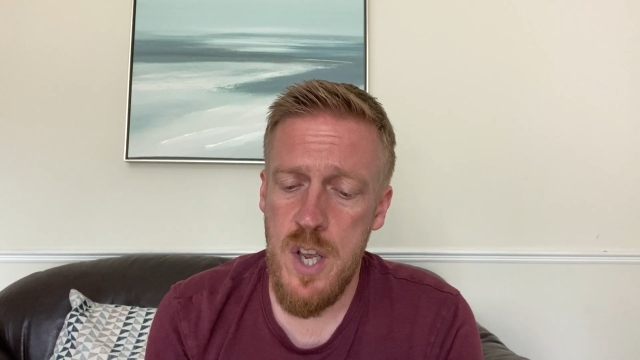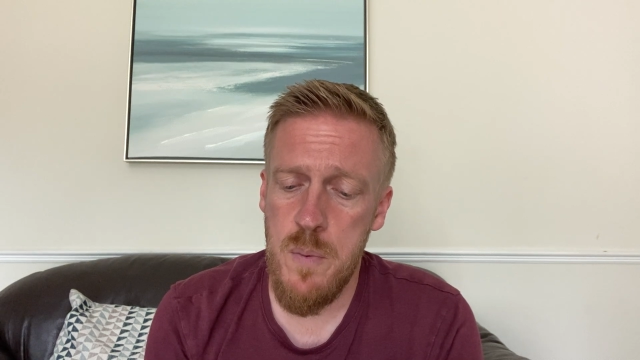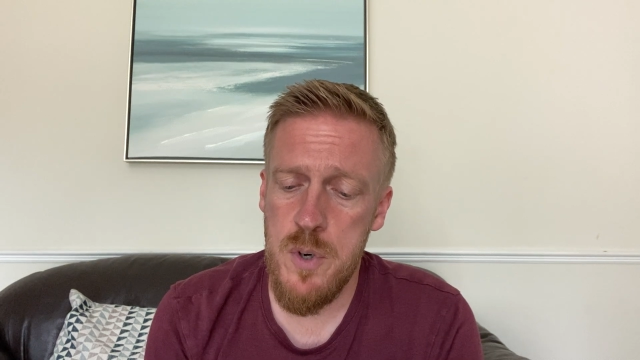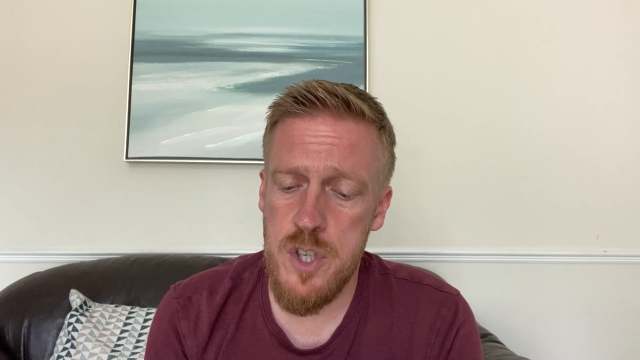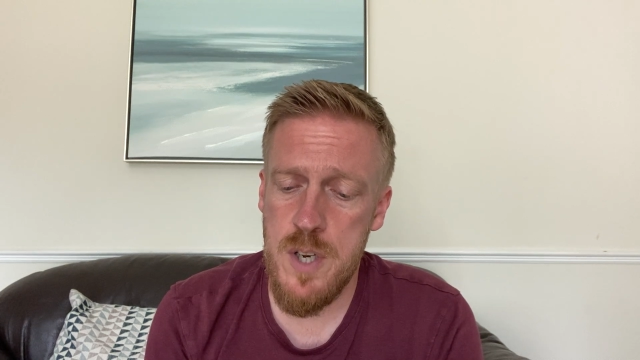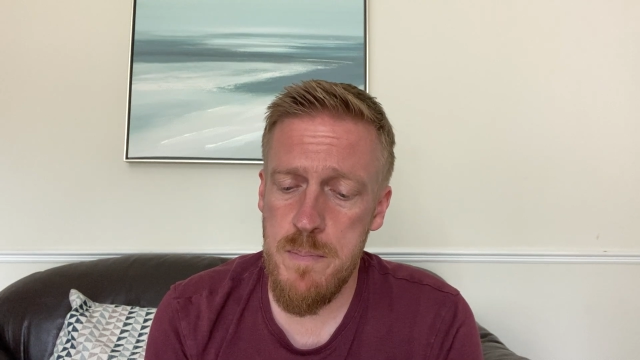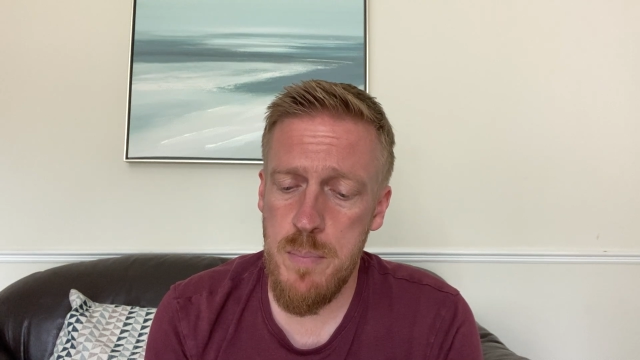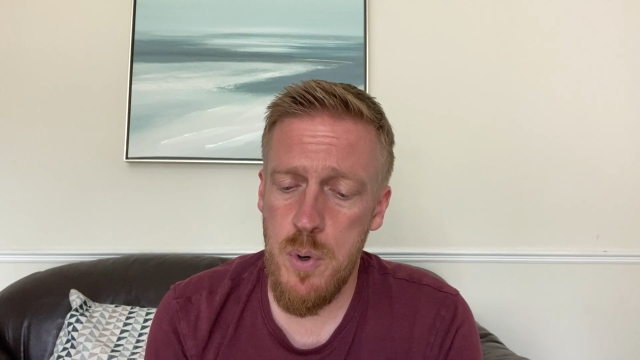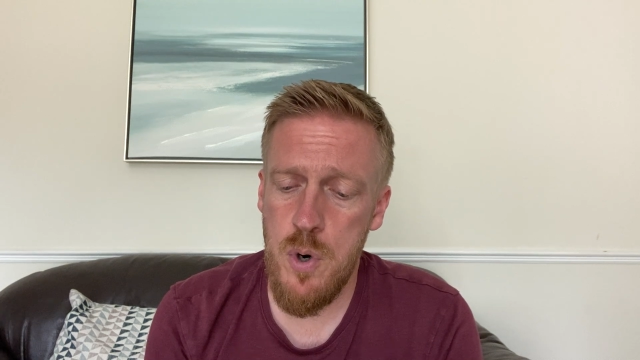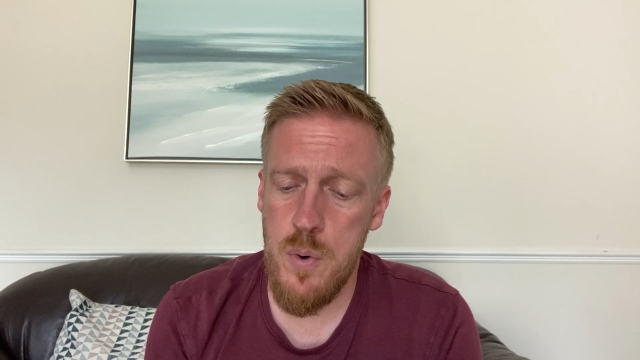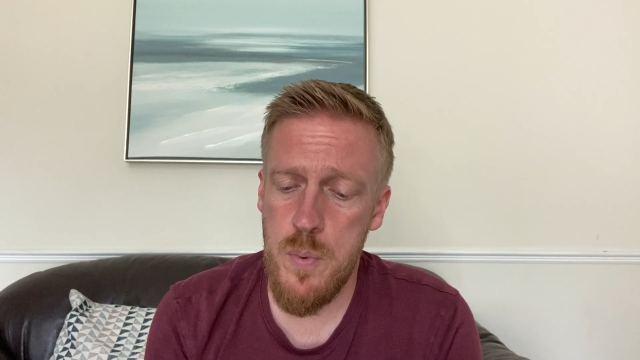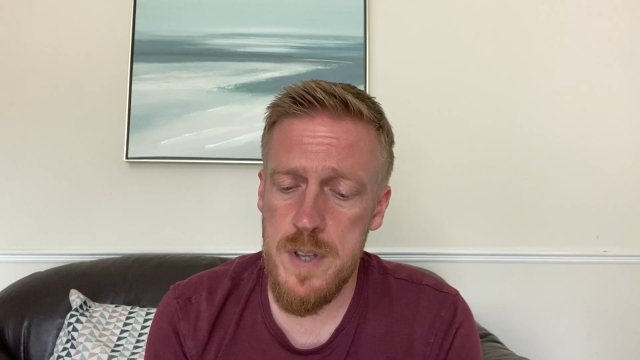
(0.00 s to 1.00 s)
which he
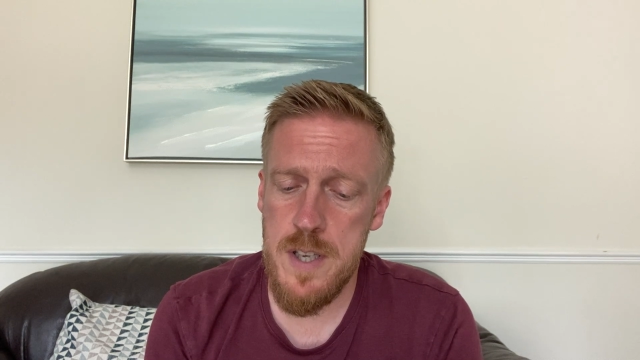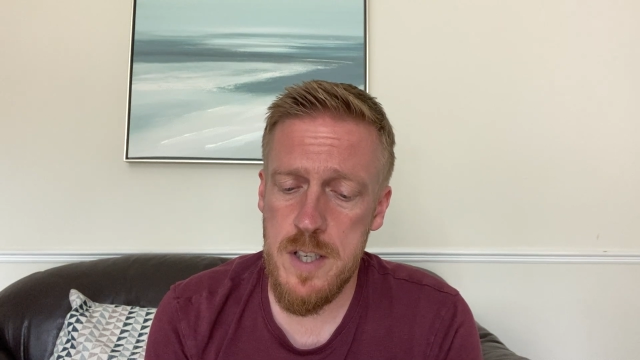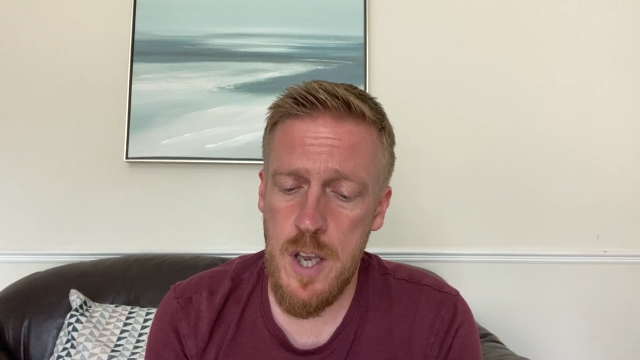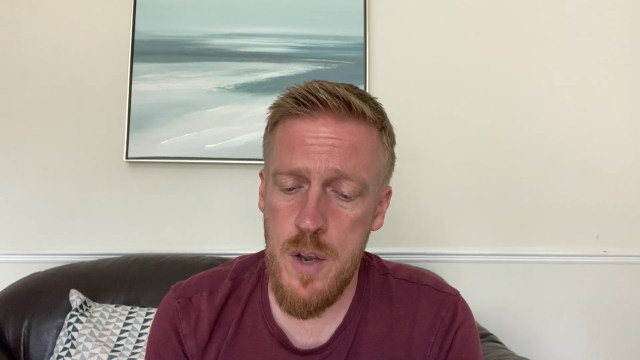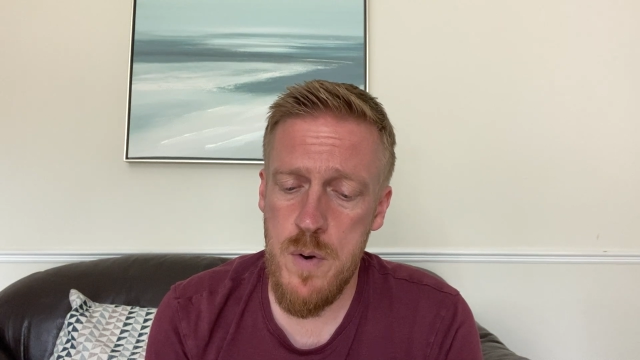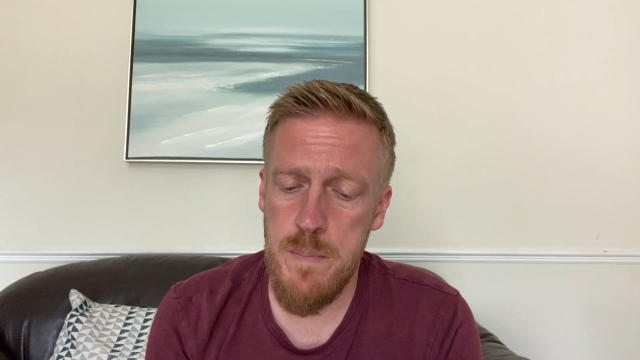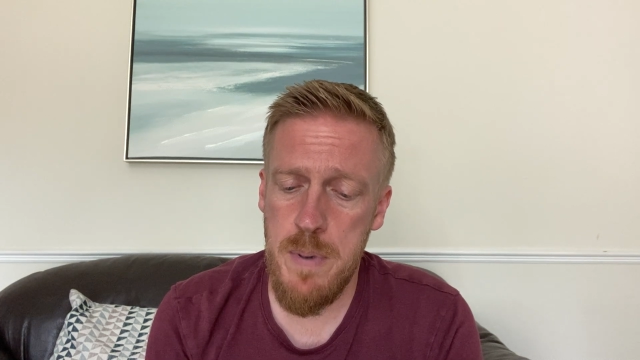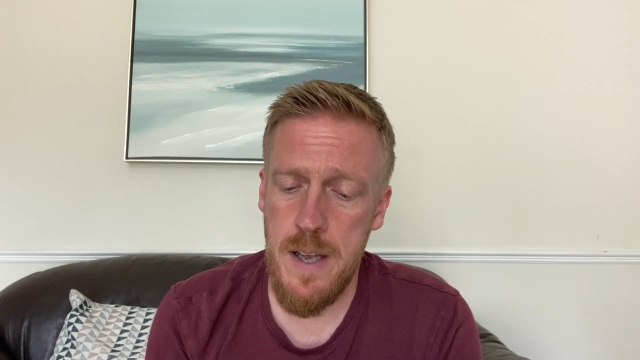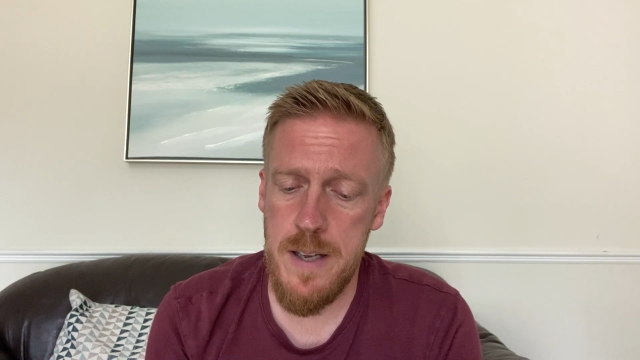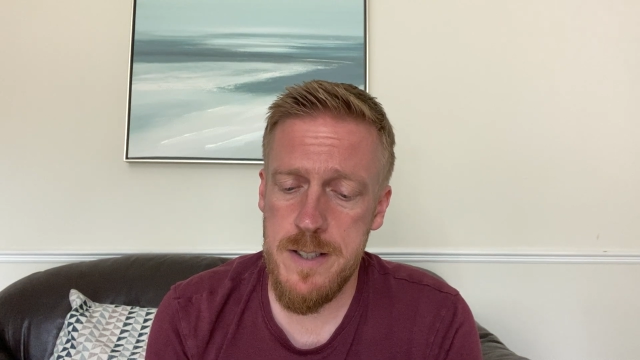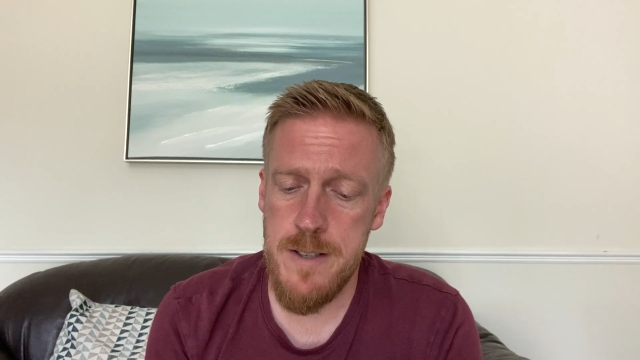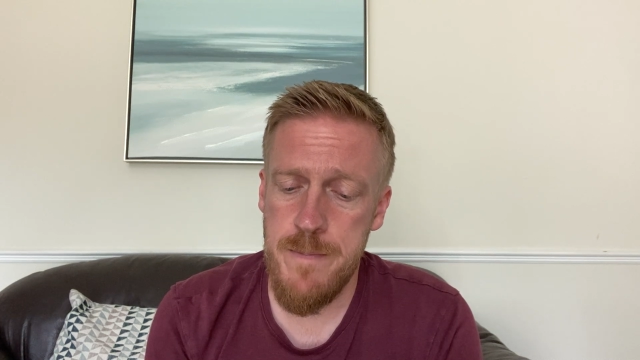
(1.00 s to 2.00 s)
bought with his own
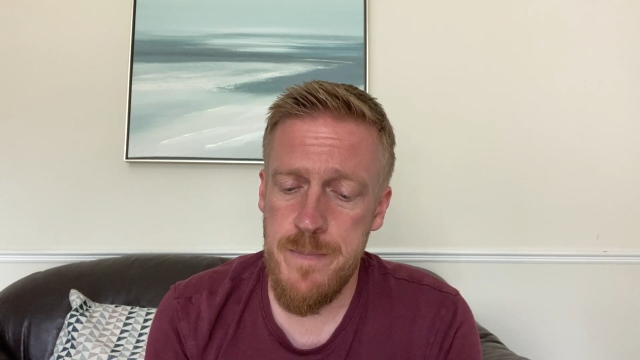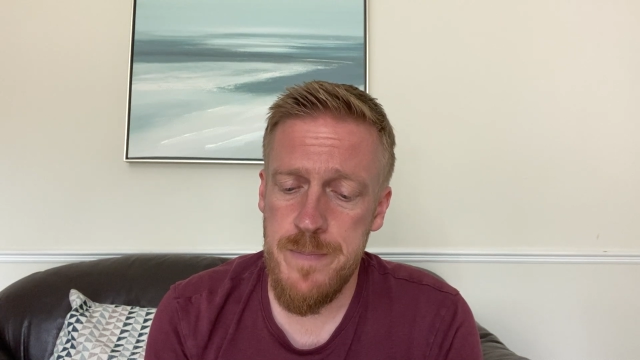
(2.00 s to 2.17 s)
blood.